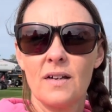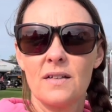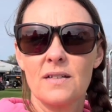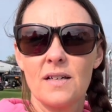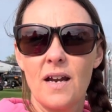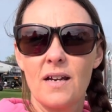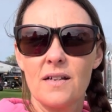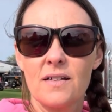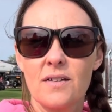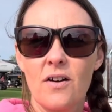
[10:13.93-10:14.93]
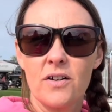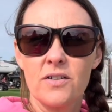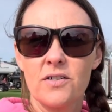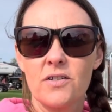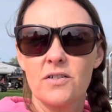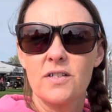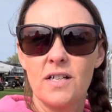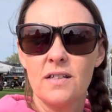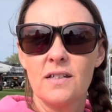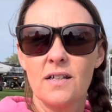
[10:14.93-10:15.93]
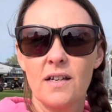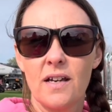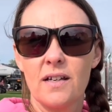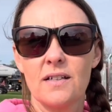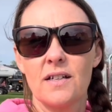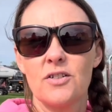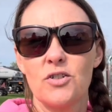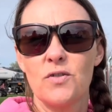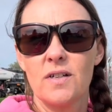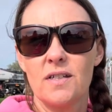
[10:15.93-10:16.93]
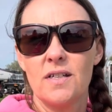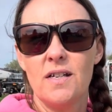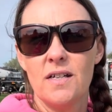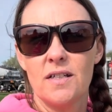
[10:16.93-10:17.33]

Today is August 13th, and as you can see,